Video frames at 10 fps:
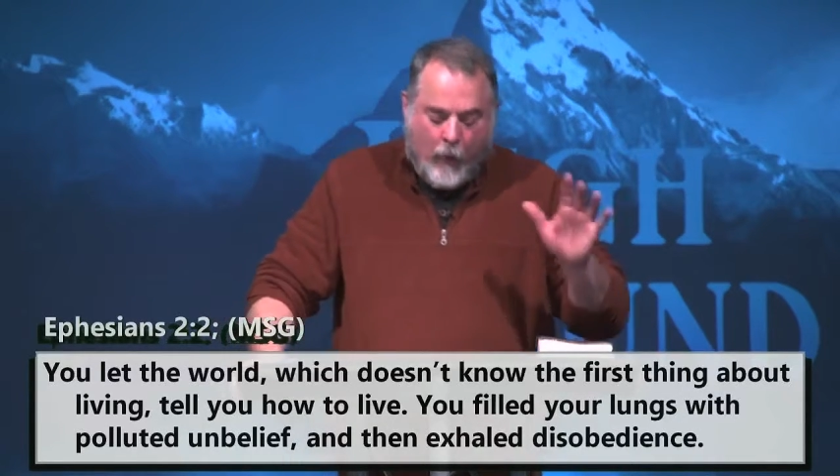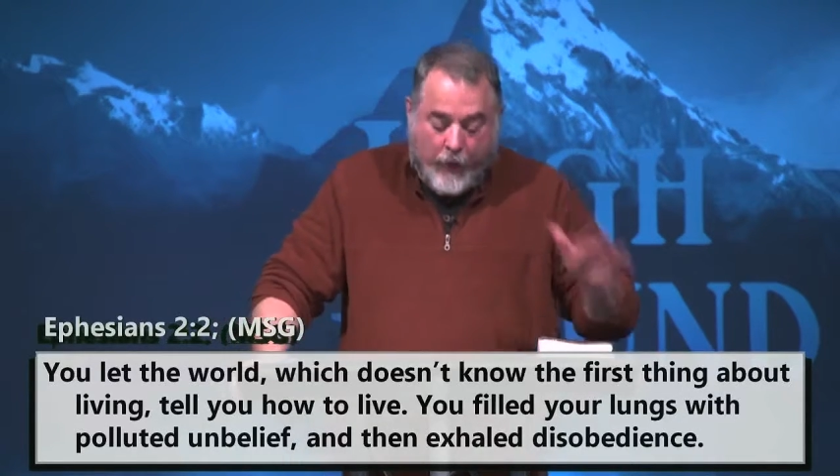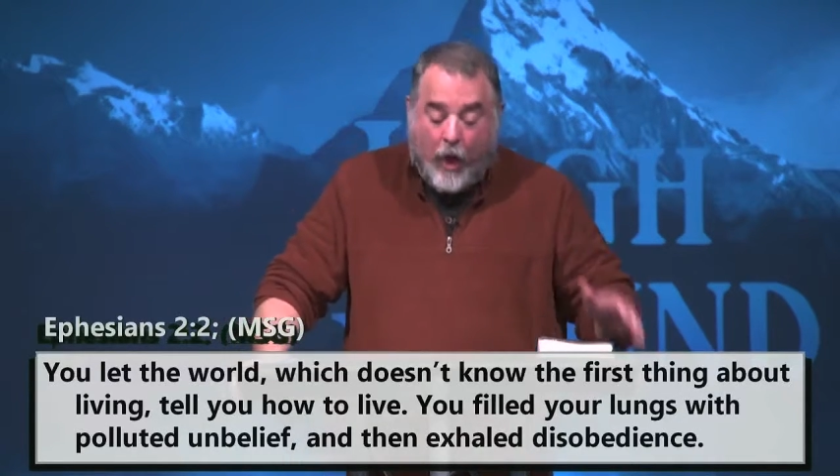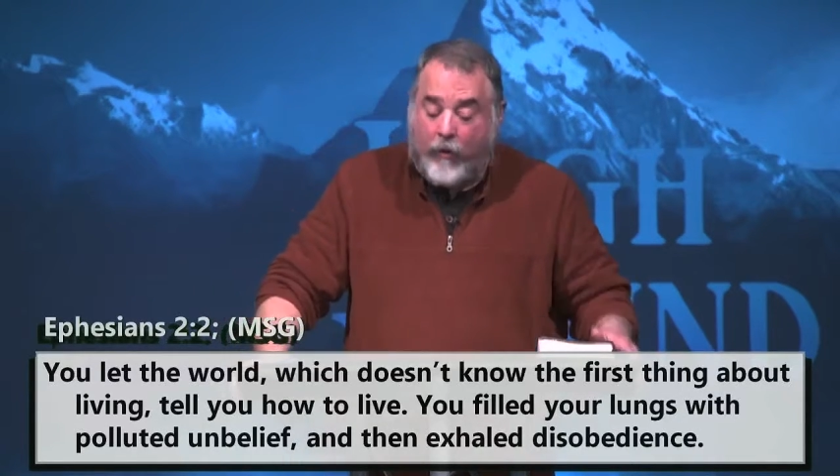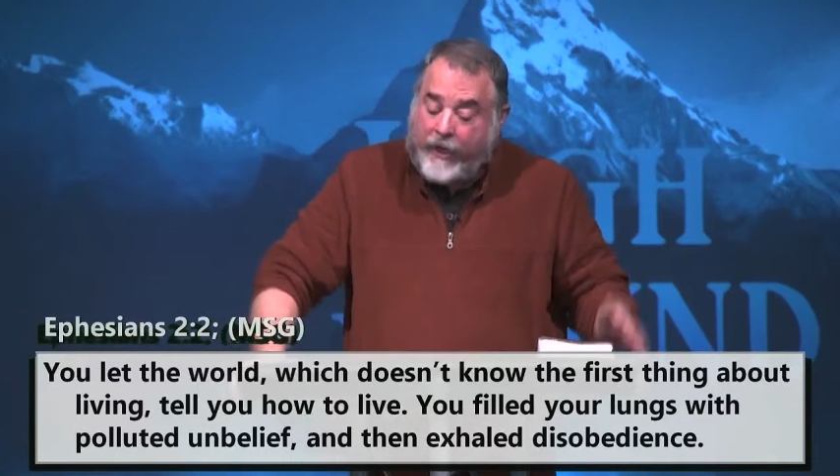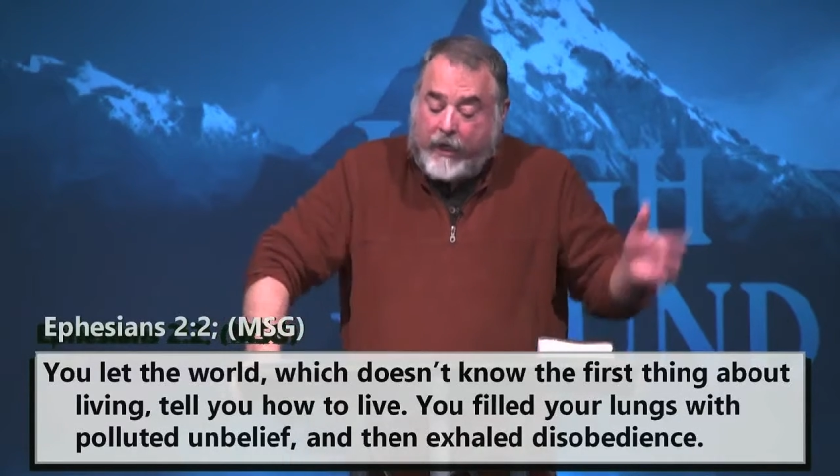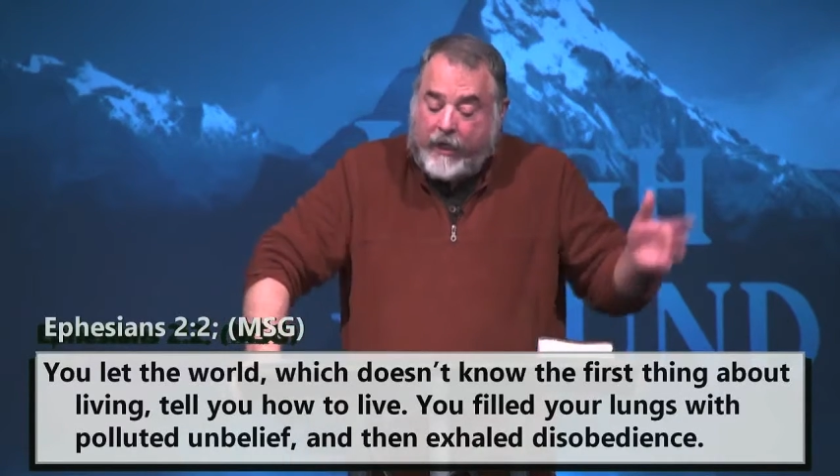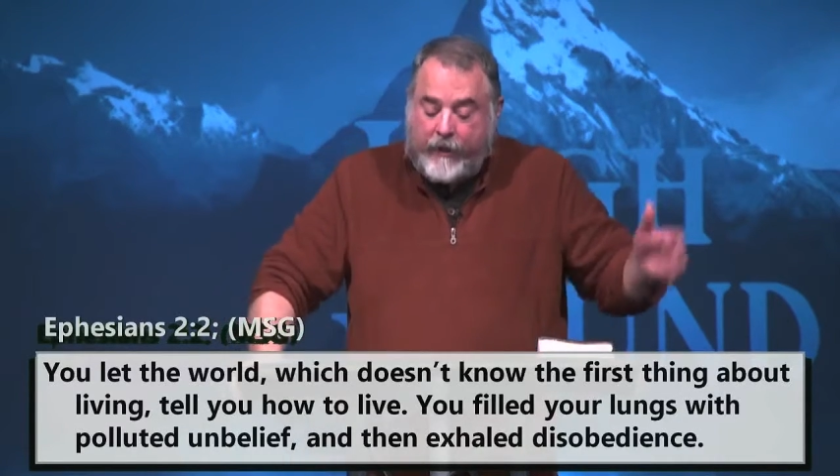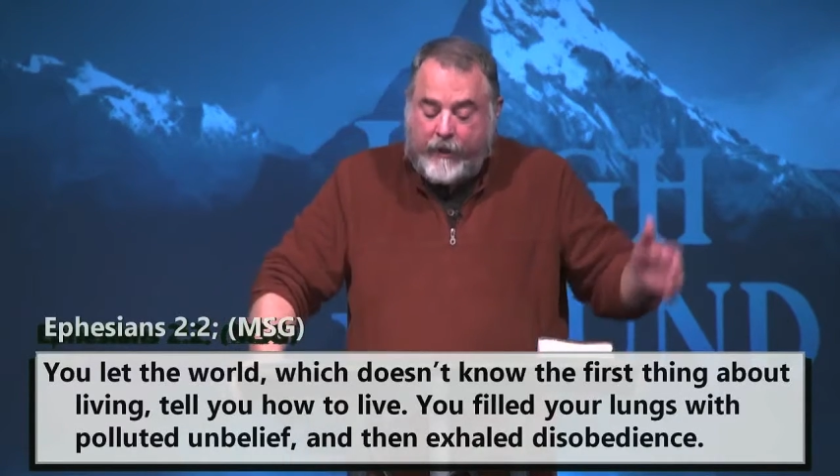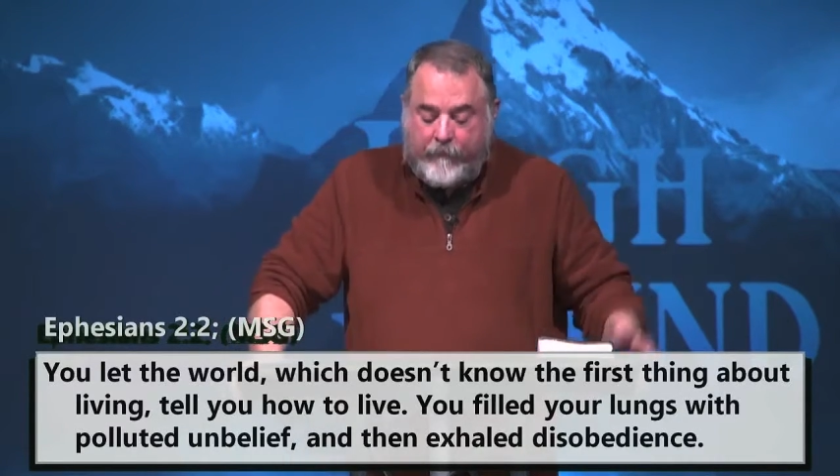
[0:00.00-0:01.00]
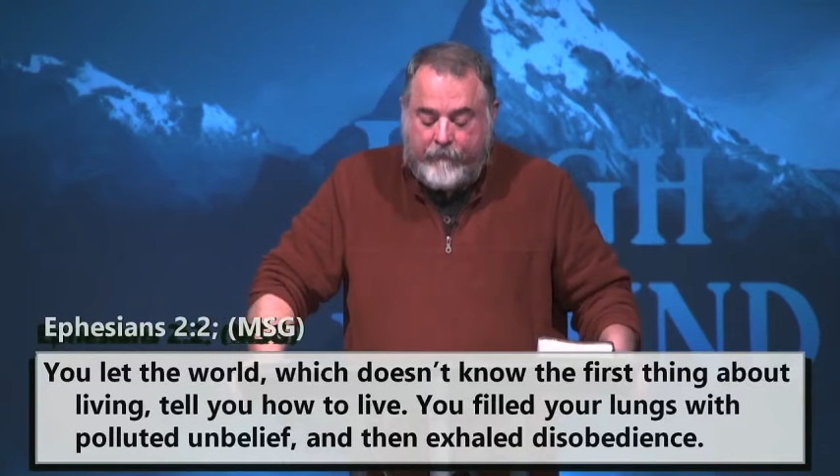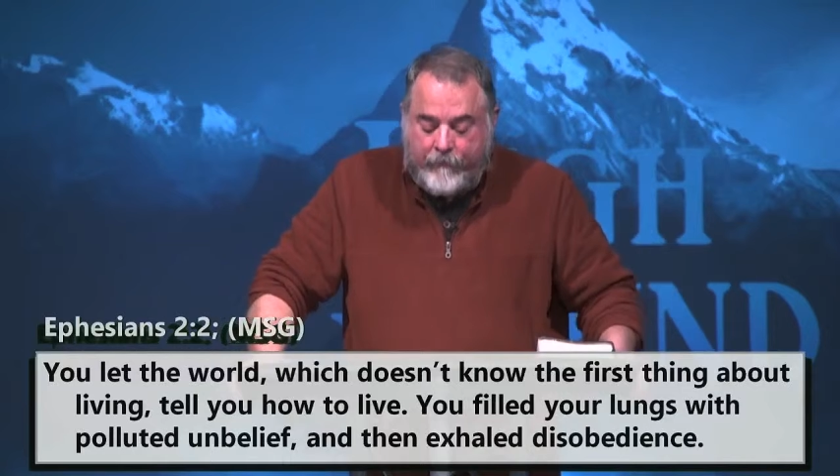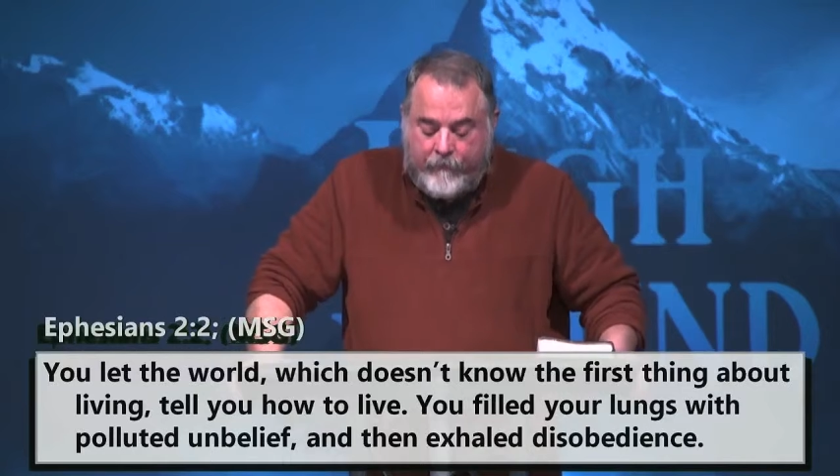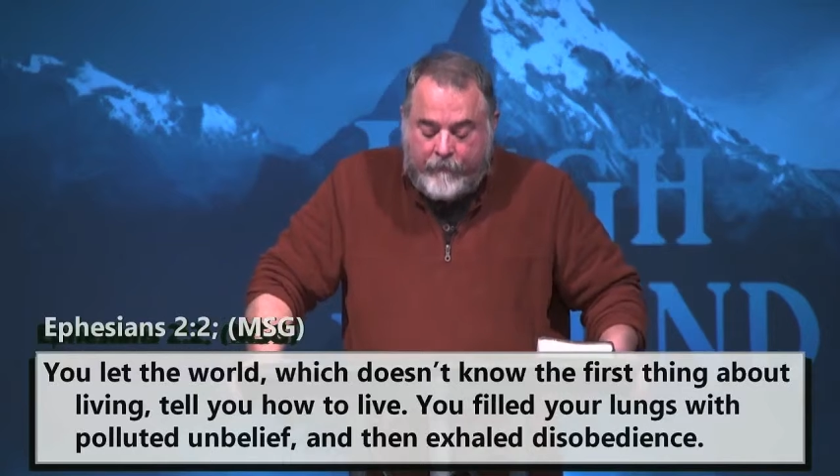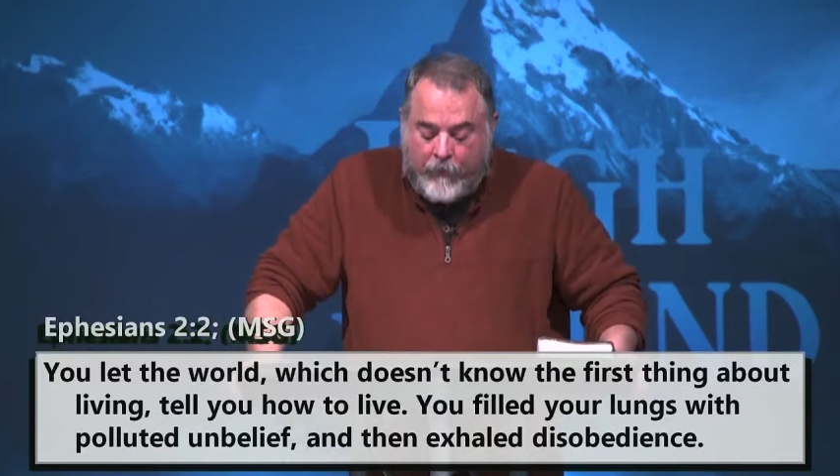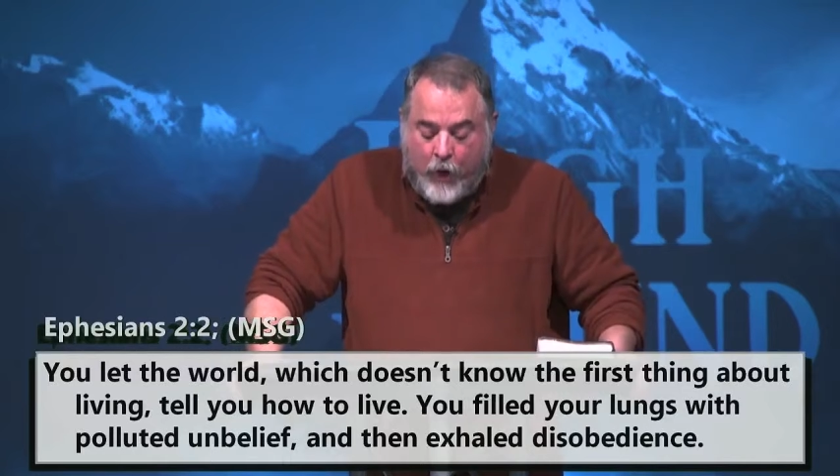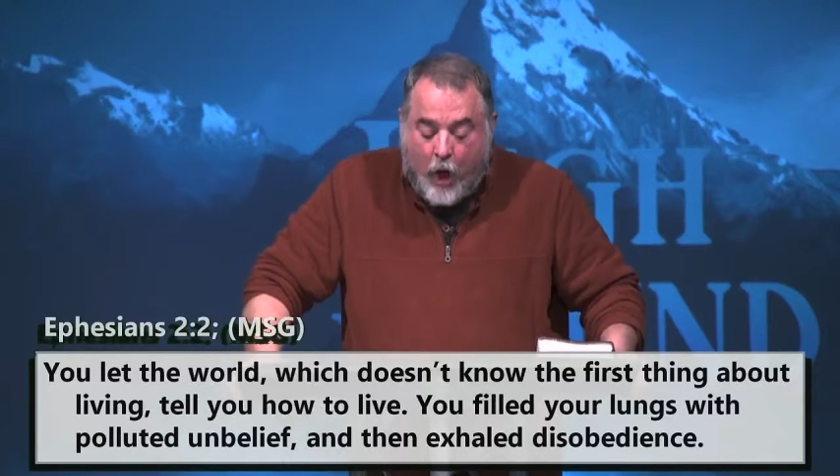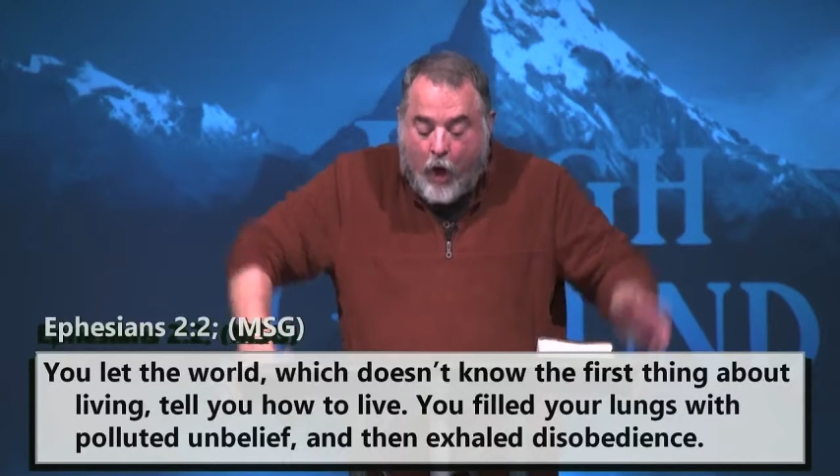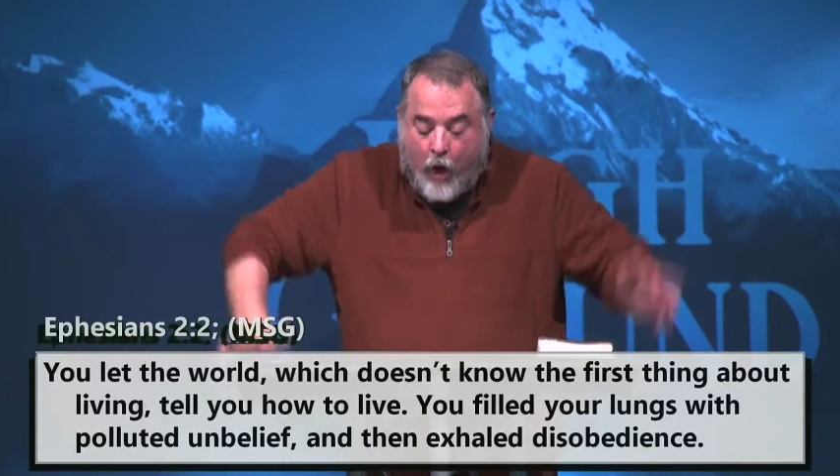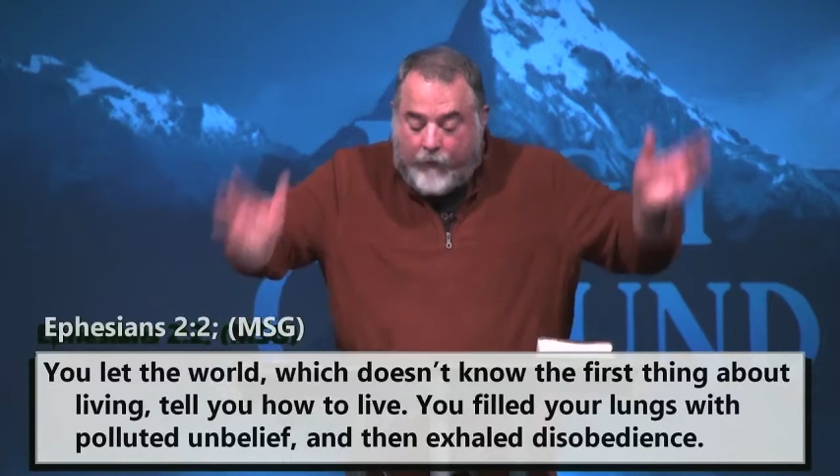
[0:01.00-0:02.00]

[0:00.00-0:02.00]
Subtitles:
We all did it. All